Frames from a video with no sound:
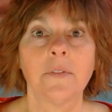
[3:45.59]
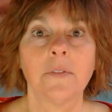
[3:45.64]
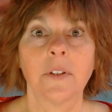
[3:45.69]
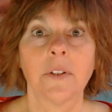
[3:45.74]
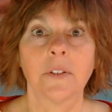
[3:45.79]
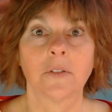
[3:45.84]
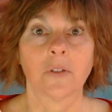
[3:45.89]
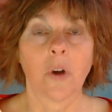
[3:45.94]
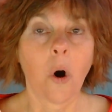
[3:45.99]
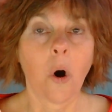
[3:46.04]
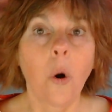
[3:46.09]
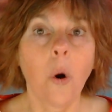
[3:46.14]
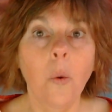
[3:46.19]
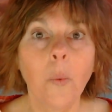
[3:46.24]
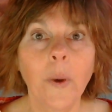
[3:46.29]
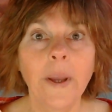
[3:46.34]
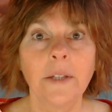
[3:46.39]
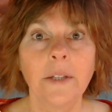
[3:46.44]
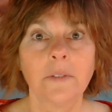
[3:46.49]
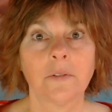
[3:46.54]
it's
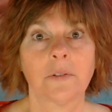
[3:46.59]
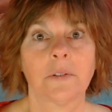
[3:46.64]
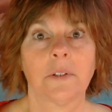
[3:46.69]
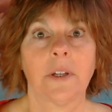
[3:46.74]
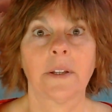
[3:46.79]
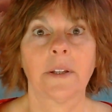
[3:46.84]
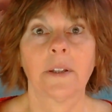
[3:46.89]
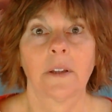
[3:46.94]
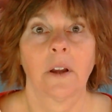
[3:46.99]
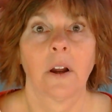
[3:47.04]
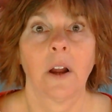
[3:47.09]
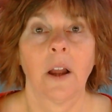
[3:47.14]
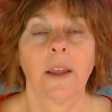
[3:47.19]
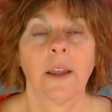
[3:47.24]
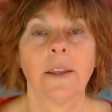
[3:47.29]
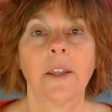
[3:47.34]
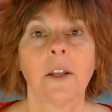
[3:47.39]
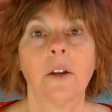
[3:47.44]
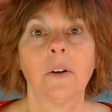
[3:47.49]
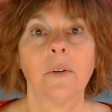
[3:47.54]
always like
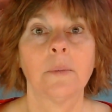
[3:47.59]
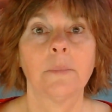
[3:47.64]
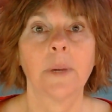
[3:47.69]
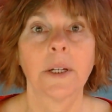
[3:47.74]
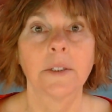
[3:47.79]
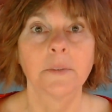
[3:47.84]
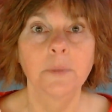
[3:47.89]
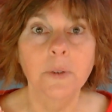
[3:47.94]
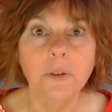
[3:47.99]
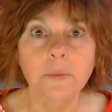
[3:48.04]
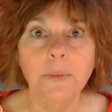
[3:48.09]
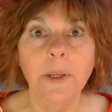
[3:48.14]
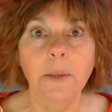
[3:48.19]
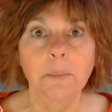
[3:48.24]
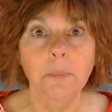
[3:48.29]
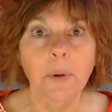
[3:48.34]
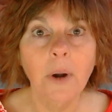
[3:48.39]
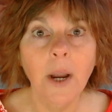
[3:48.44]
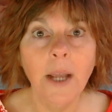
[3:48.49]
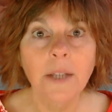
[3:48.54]
am I supposed to be
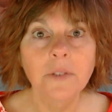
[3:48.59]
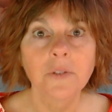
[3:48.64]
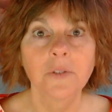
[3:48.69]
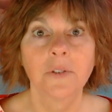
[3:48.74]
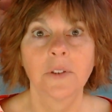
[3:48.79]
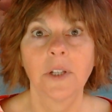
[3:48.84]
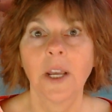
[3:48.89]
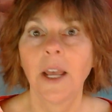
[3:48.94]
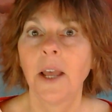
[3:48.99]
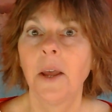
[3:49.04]
impressed?